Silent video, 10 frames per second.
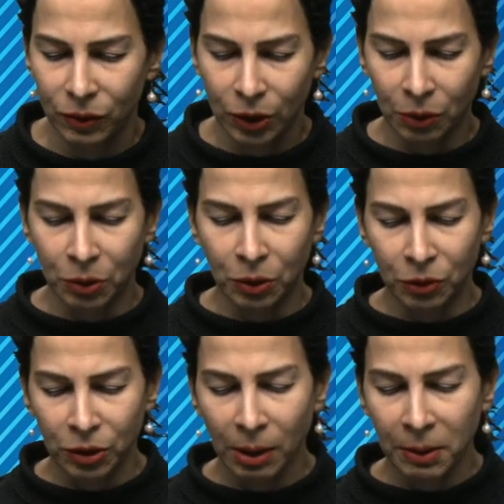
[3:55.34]
So,
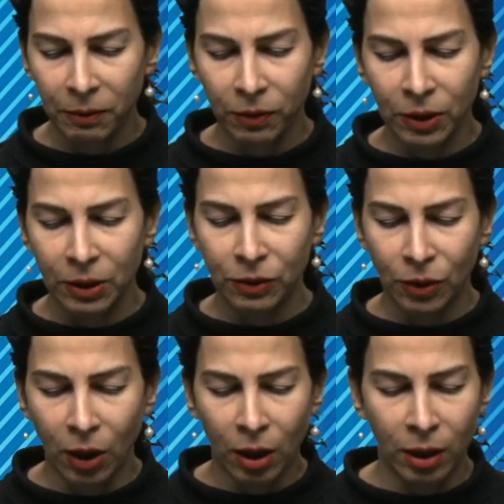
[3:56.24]
some of
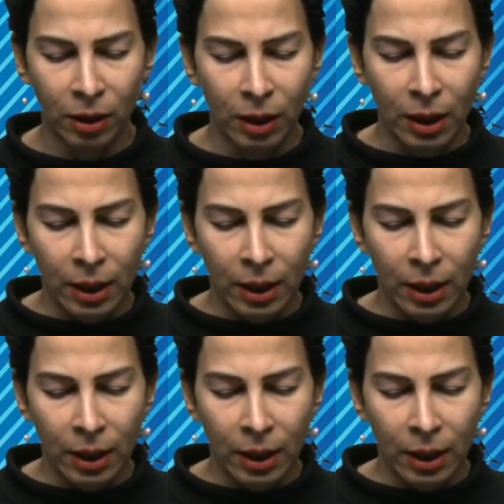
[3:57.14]
these are,